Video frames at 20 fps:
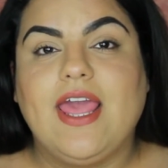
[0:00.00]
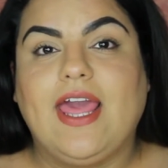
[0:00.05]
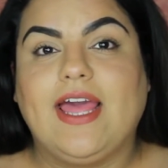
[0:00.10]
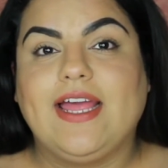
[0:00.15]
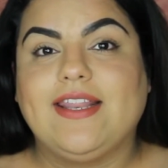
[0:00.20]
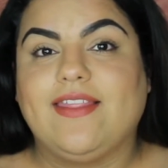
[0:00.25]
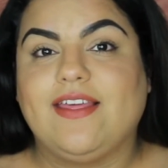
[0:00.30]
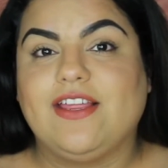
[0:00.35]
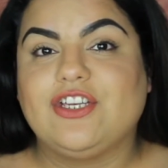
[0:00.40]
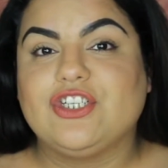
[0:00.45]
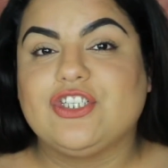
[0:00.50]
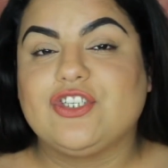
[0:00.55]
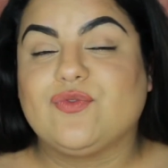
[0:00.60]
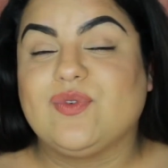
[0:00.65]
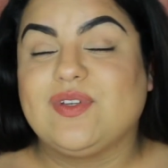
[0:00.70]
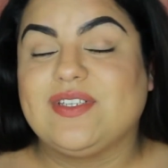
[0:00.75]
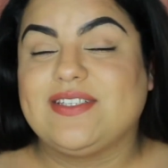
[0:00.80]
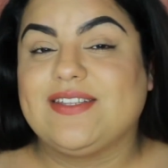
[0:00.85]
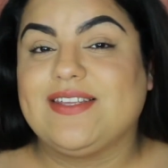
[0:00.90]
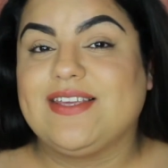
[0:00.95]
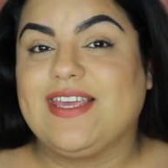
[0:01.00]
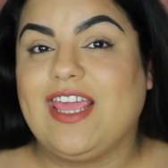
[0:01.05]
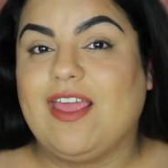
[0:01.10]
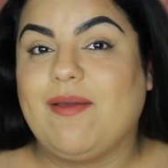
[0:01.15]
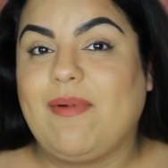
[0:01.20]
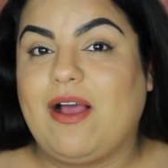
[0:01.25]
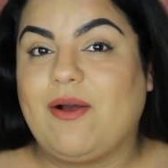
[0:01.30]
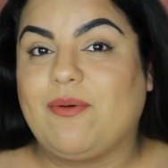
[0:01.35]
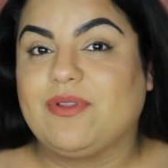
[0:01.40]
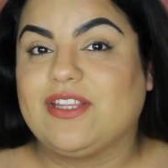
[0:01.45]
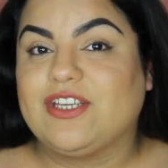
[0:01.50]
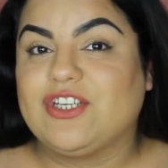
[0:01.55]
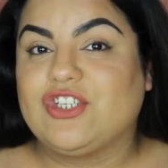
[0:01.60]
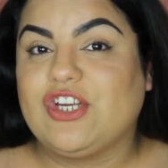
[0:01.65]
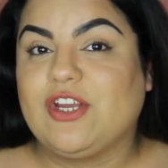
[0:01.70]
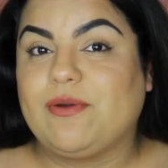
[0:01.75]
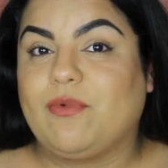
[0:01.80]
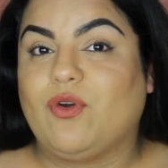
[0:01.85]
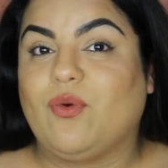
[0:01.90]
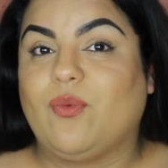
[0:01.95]
and they just recently came out with the
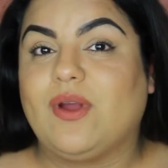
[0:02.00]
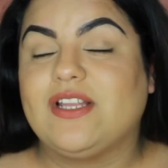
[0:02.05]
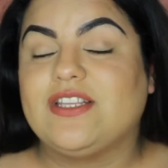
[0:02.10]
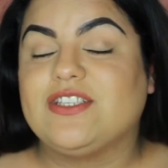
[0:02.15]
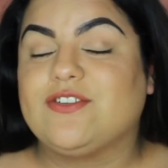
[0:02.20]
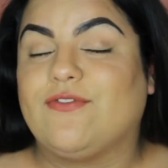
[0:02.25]
shimmer one.